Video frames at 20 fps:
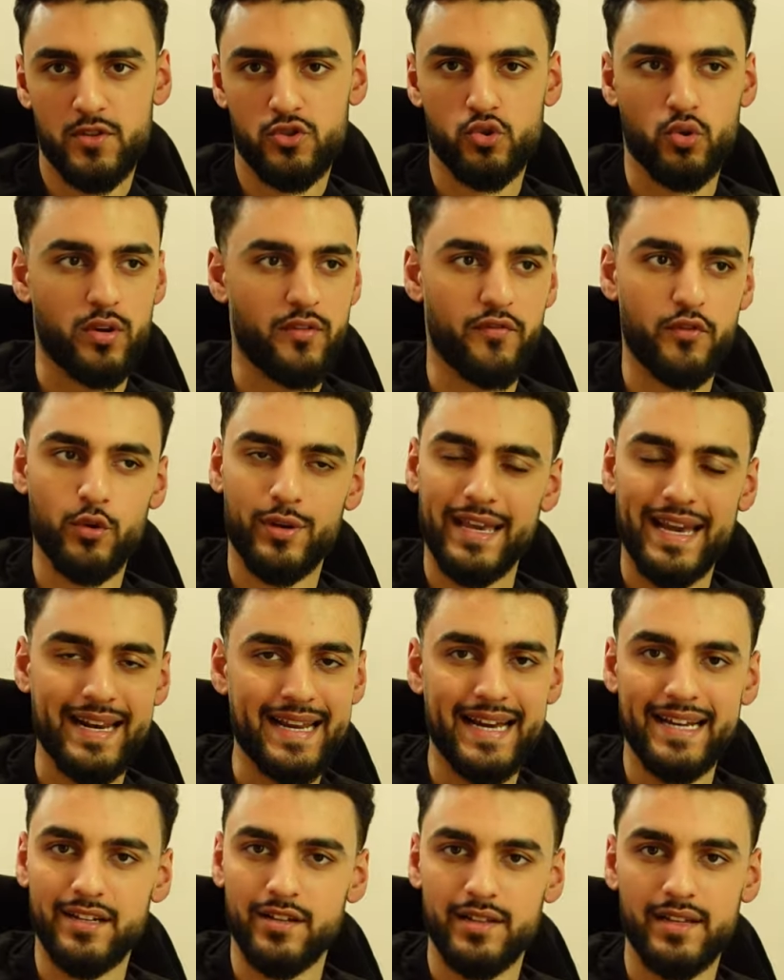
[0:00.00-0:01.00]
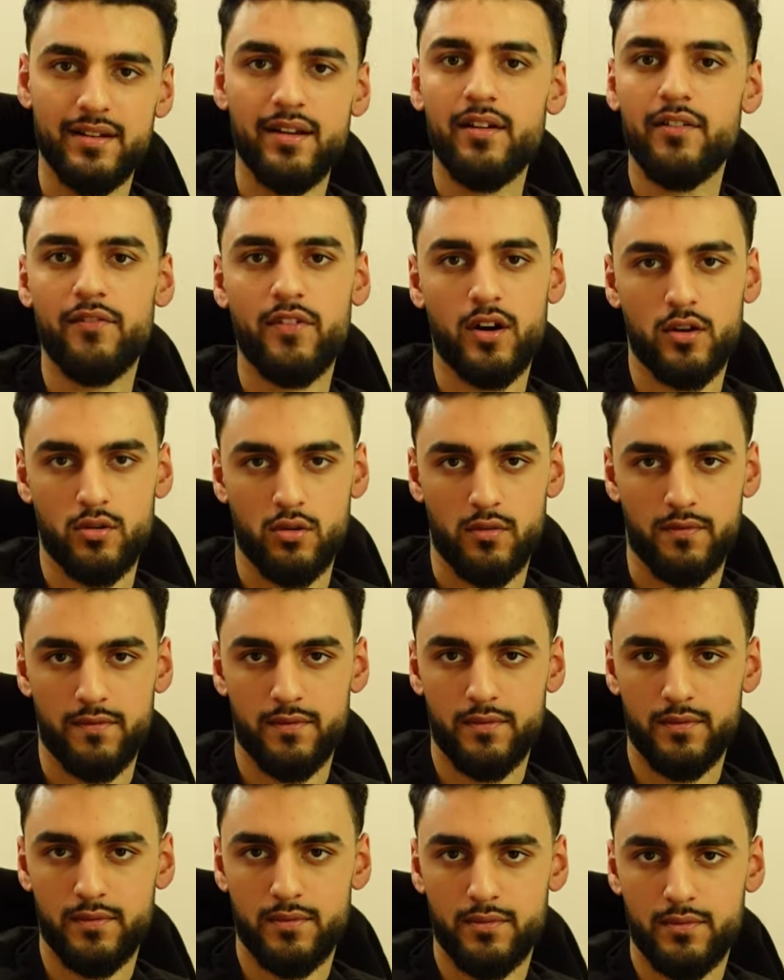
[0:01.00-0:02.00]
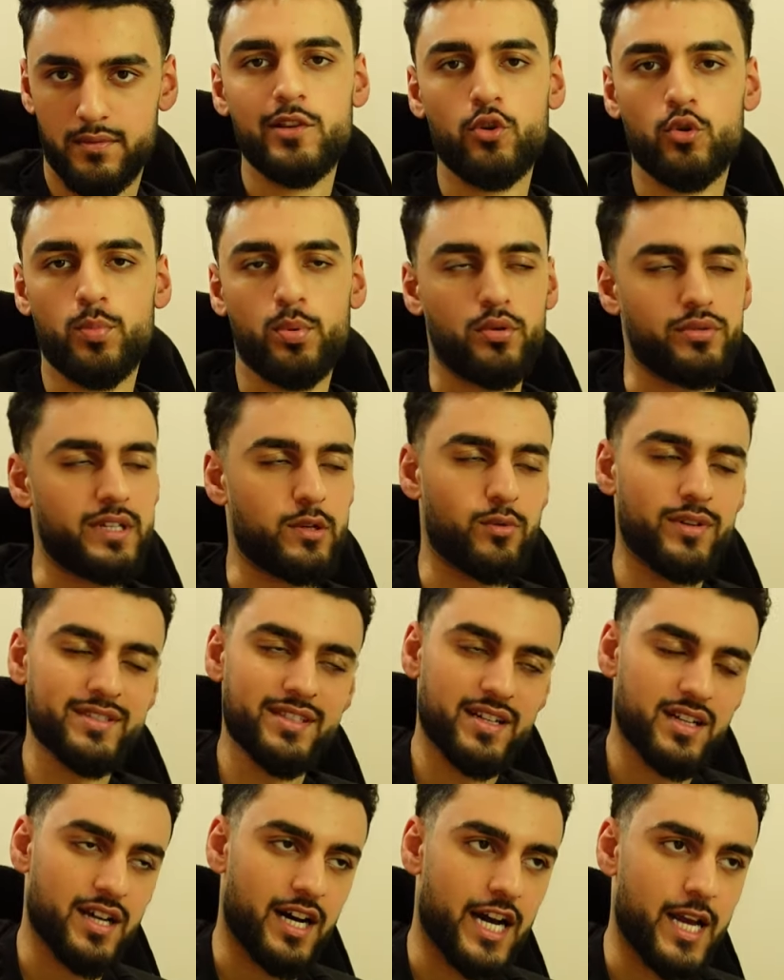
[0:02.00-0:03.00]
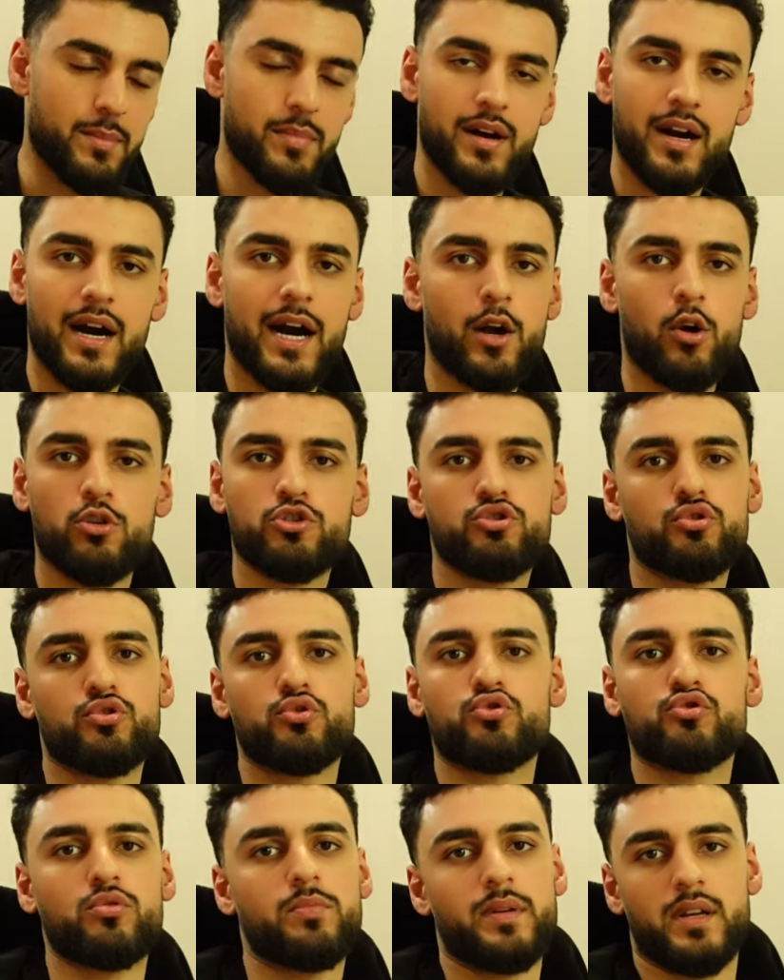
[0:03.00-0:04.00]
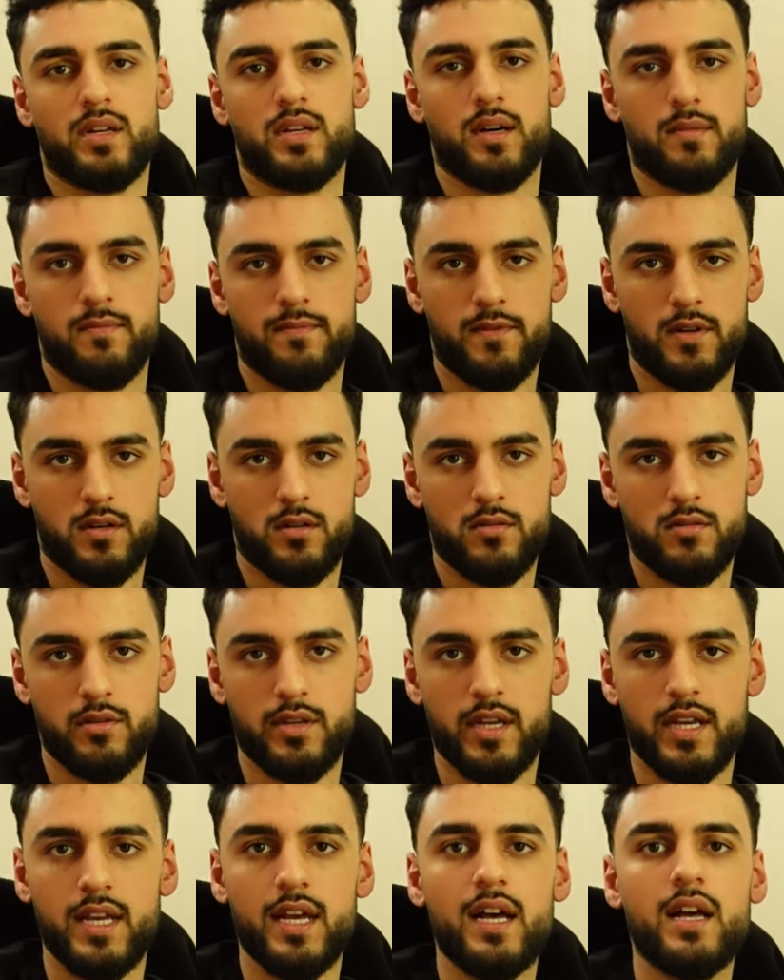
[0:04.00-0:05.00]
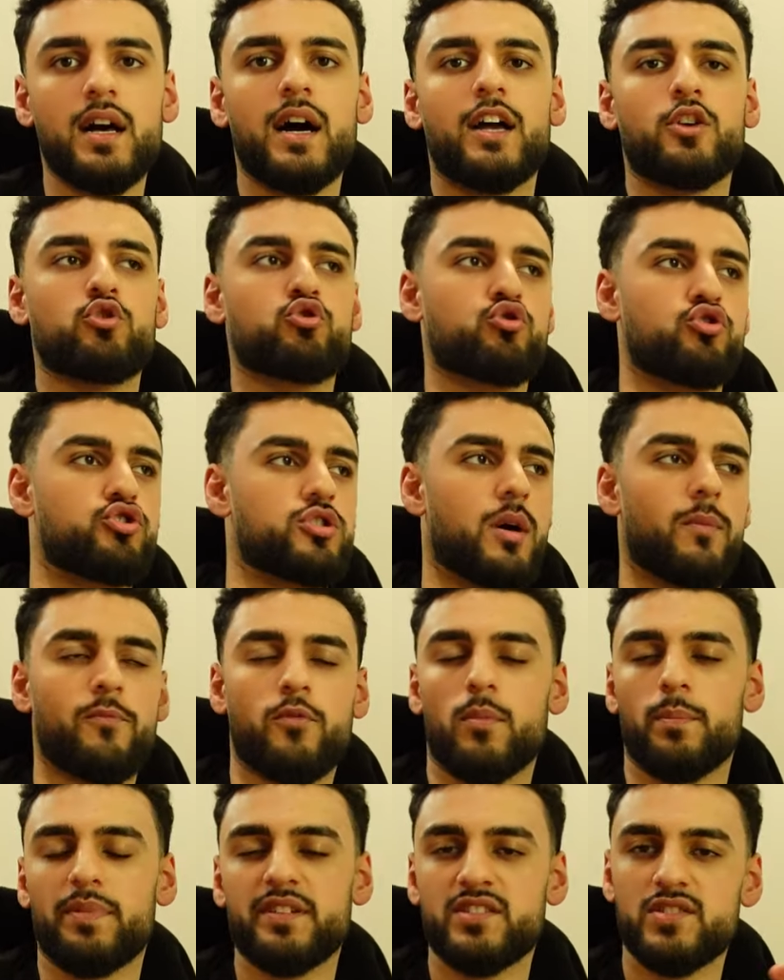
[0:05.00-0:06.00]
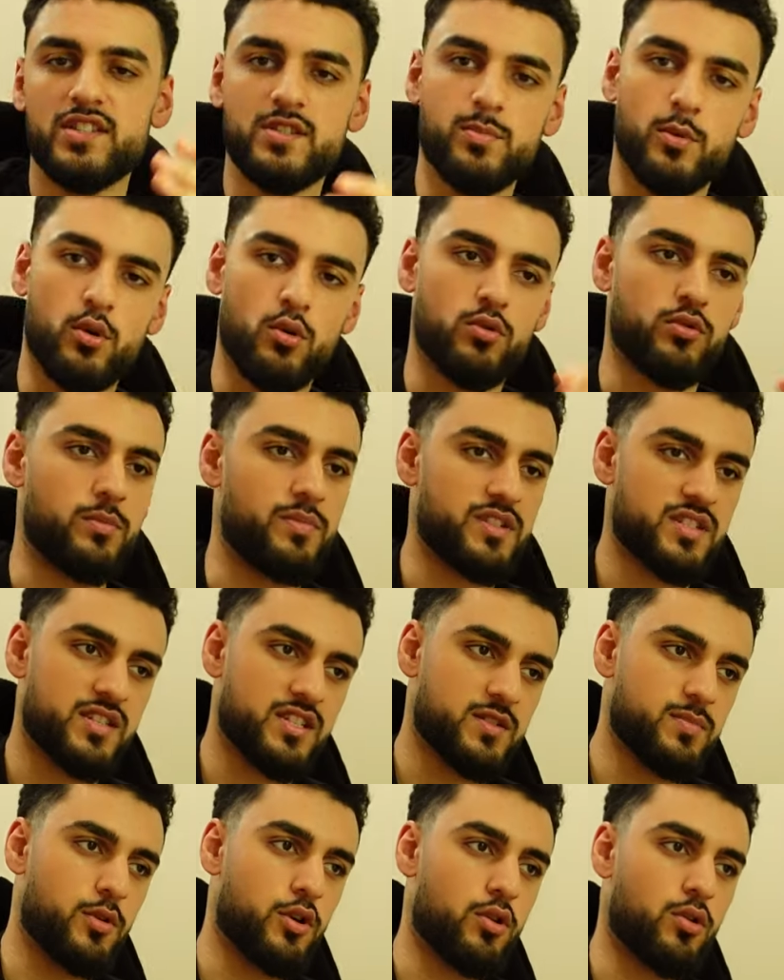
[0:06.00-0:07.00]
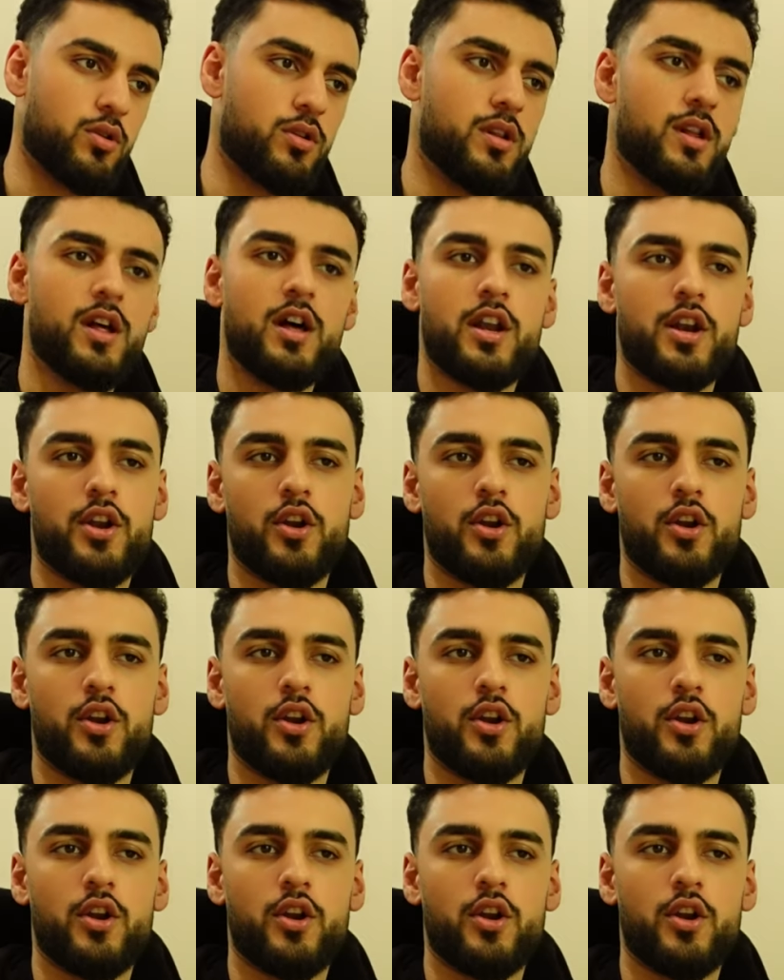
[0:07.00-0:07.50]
So if you can't handle it, fuck off. Look, bro, there was a time I also used to be a dumb fuck, okay? I used to jump from business model to business model.